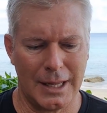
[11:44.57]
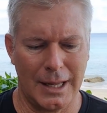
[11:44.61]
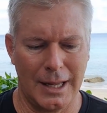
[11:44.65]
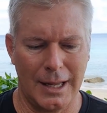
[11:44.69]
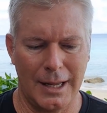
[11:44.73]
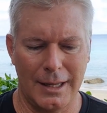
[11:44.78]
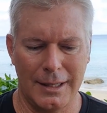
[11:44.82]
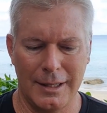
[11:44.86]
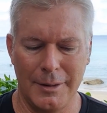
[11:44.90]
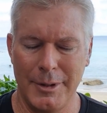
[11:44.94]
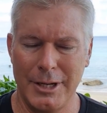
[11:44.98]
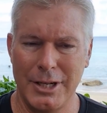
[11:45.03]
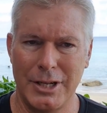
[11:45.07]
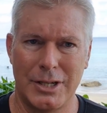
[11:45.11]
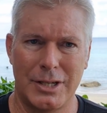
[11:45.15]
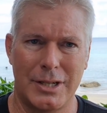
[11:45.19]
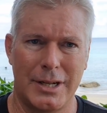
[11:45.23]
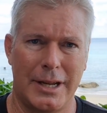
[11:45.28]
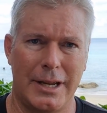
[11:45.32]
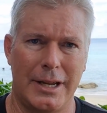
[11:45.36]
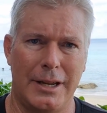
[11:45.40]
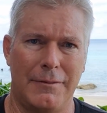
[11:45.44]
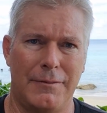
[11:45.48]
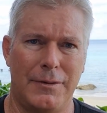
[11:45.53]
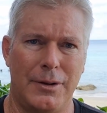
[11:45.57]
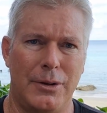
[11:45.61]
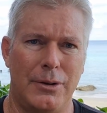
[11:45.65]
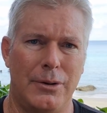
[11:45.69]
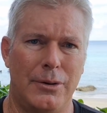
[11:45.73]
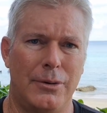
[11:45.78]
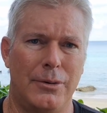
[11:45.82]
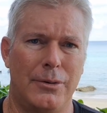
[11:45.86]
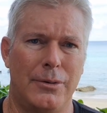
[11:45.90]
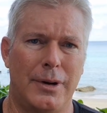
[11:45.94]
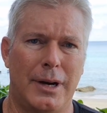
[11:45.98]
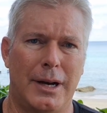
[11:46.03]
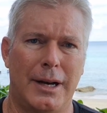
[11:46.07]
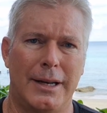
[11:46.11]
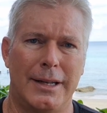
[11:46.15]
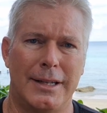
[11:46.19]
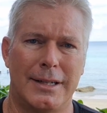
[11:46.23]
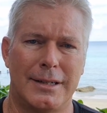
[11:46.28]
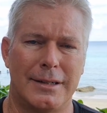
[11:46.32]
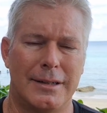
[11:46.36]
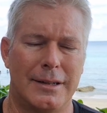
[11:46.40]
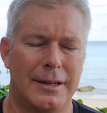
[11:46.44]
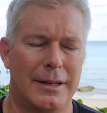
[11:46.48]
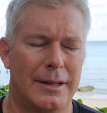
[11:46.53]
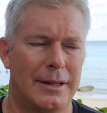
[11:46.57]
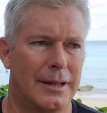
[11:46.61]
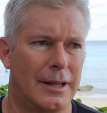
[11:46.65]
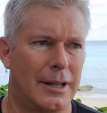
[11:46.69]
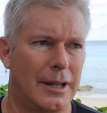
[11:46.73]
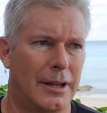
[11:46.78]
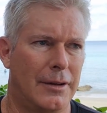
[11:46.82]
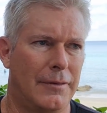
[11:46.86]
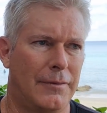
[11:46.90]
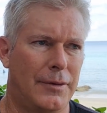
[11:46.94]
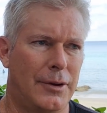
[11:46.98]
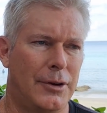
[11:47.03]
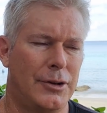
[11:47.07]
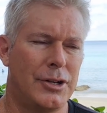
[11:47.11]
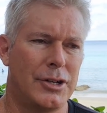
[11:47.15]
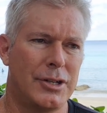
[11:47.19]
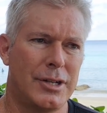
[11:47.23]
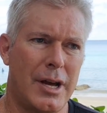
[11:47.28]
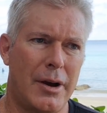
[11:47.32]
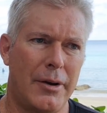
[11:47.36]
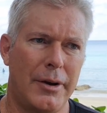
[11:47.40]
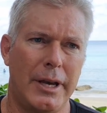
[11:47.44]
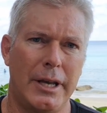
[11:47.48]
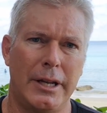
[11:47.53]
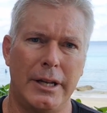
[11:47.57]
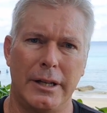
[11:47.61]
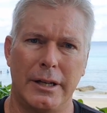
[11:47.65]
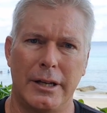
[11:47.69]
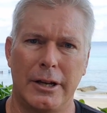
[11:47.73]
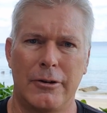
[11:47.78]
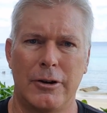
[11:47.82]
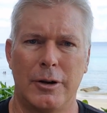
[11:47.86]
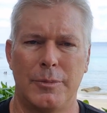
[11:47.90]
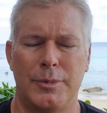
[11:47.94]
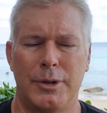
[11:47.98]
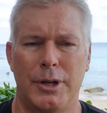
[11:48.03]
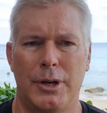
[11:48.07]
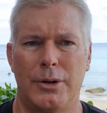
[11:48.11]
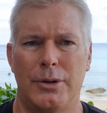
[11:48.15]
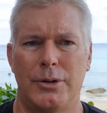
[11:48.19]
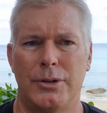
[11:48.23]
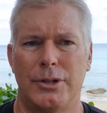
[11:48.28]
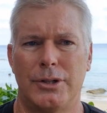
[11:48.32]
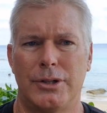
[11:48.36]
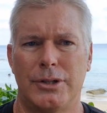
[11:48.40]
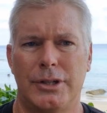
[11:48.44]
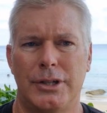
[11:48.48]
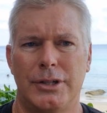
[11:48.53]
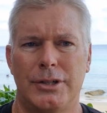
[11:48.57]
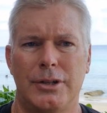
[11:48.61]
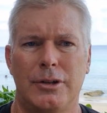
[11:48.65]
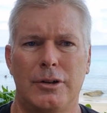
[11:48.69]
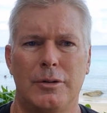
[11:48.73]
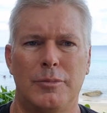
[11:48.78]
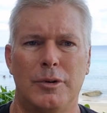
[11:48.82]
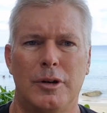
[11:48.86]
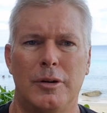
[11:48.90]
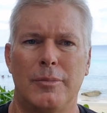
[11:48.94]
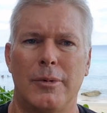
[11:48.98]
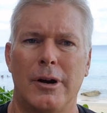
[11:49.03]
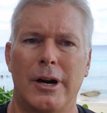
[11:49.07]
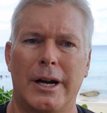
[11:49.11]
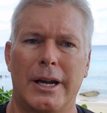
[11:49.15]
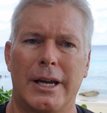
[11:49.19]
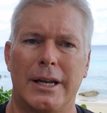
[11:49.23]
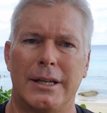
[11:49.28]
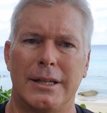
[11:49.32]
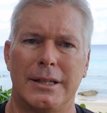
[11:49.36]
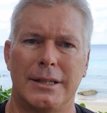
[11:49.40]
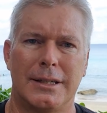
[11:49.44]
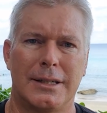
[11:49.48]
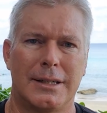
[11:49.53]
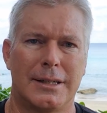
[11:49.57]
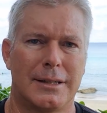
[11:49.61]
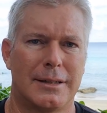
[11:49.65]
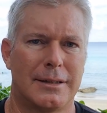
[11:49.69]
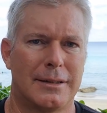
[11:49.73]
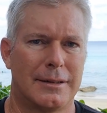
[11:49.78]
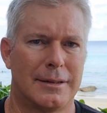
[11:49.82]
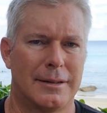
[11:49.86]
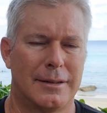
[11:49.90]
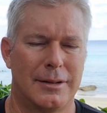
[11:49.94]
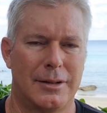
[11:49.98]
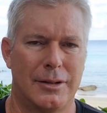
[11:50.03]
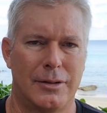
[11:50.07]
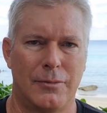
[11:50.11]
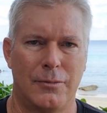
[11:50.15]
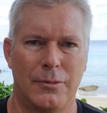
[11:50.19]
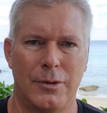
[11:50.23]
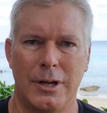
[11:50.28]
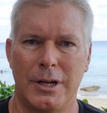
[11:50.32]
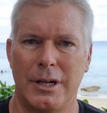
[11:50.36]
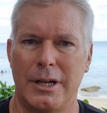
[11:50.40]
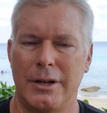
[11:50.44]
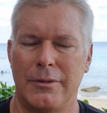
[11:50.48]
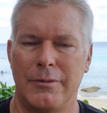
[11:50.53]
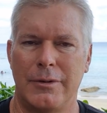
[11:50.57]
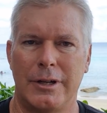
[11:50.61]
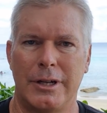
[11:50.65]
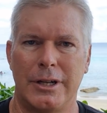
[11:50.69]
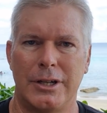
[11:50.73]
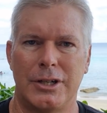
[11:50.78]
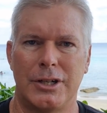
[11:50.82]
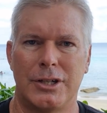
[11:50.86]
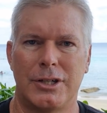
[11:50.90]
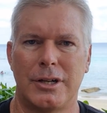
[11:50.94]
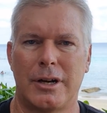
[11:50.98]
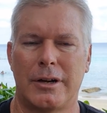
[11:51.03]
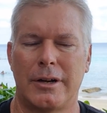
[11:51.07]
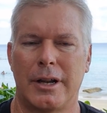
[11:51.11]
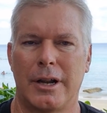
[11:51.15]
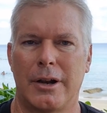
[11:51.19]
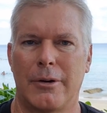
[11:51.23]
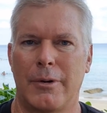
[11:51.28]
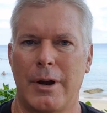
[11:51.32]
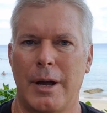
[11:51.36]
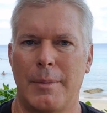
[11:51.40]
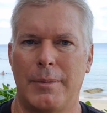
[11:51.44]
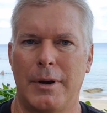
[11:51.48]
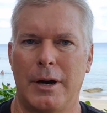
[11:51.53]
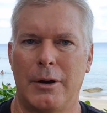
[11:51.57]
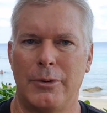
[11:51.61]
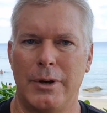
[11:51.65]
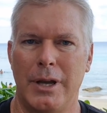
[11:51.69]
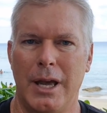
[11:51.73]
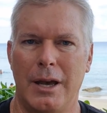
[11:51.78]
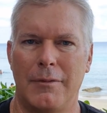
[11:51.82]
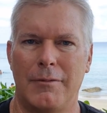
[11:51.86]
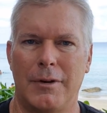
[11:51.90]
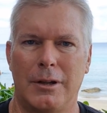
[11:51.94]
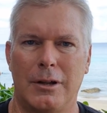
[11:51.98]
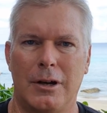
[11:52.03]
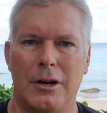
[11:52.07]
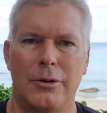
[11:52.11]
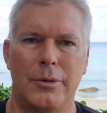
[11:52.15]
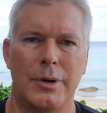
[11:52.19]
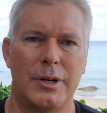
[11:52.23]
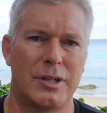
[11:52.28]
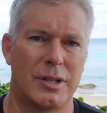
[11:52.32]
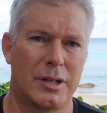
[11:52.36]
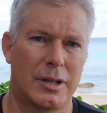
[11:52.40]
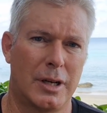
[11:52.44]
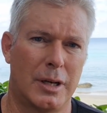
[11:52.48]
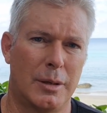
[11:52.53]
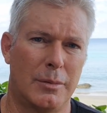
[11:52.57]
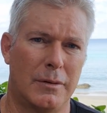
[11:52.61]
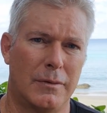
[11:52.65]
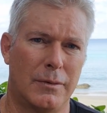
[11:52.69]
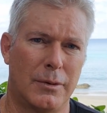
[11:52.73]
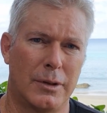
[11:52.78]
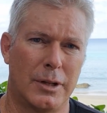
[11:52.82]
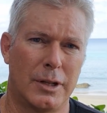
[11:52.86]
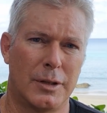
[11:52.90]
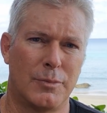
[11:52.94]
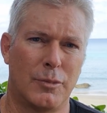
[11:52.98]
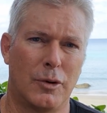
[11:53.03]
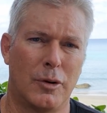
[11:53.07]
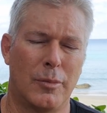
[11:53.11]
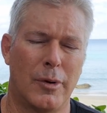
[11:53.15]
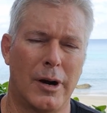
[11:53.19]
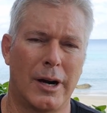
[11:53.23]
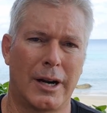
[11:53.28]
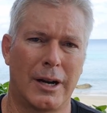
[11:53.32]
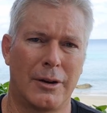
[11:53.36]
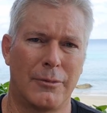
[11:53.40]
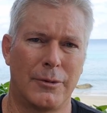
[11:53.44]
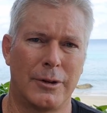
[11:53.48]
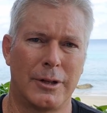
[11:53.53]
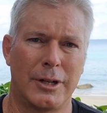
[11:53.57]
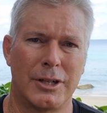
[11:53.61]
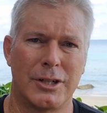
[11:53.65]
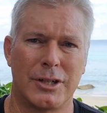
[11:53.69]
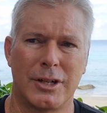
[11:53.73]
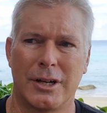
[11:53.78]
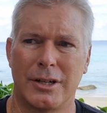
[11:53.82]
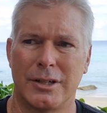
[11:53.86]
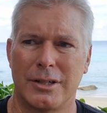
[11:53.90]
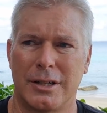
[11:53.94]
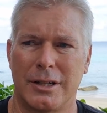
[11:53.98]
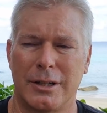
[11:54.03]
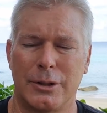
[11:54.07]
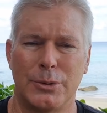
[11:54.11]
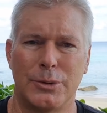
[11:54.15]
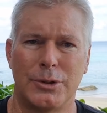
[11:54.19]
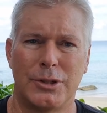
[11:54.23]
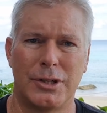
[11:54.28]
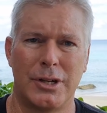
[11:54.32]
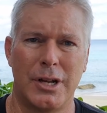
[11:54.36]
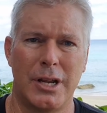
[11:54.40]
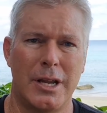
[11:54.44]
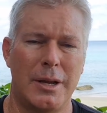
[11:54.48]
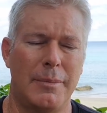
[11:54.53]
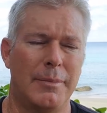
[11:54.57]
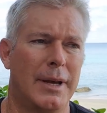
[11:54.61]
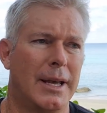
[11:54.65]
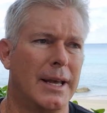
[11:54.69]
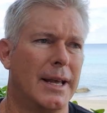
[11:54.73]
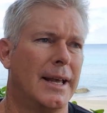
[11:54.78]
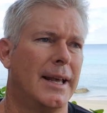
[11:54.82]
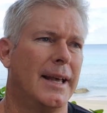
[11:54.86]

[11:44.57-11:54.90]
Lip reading: let me just say, if you're just now getting into cryptos, this whole bull market is really just starting to ramp up. We have a long ways to go before this bull market really starts to lose steam.